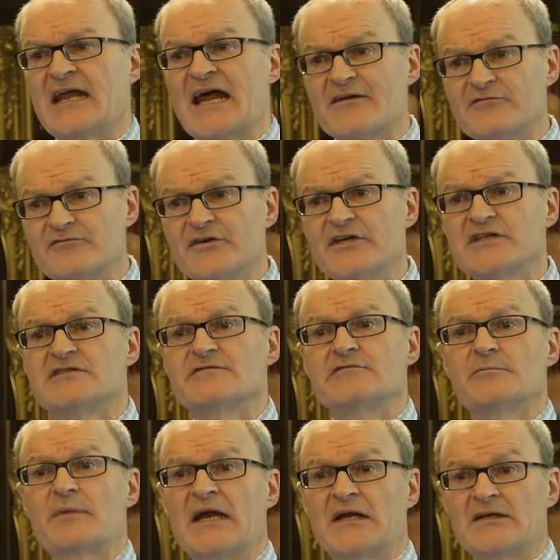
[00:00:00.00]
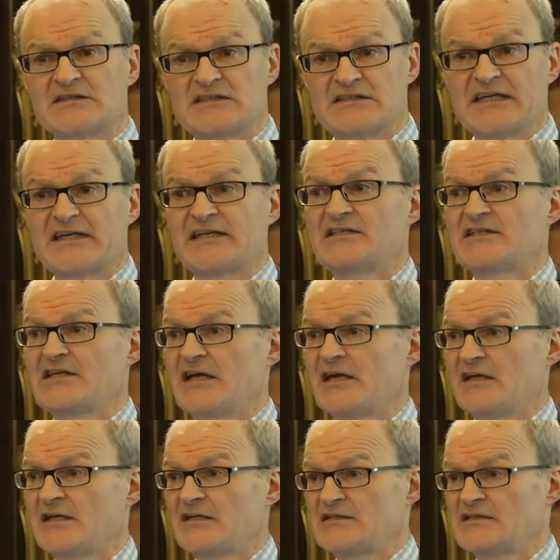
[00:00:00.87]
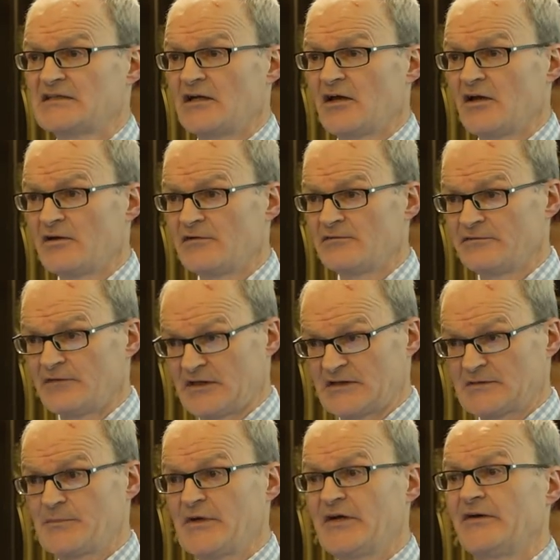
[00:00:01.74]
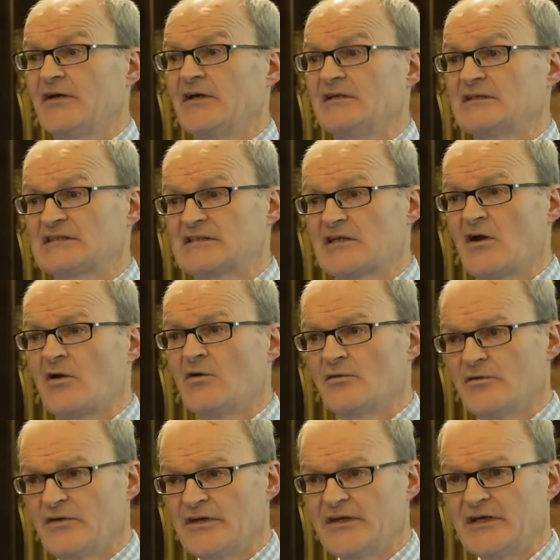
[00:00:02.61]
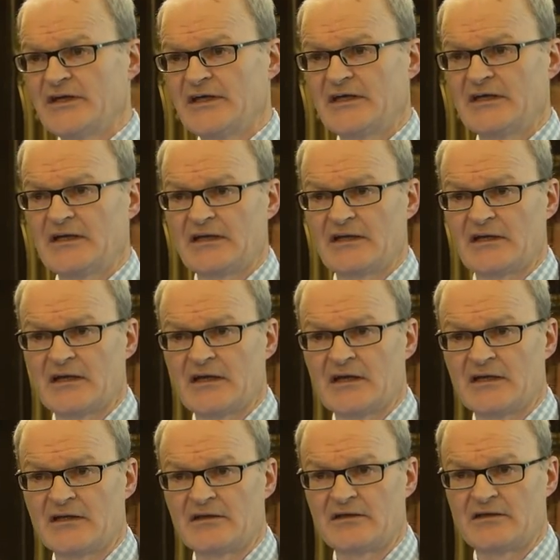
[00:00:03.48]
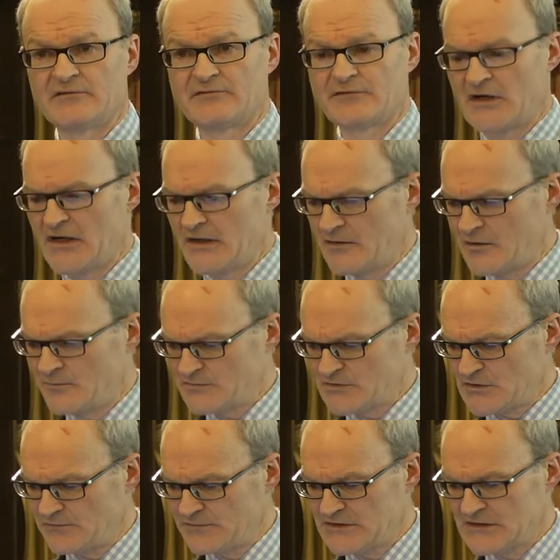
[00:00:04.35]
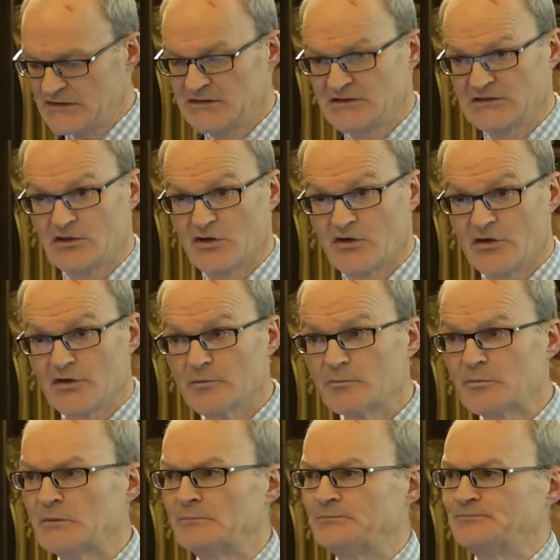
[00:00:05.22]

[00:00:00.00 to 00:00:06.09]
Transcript: an average of about 6 years of experience on the firearms officers group.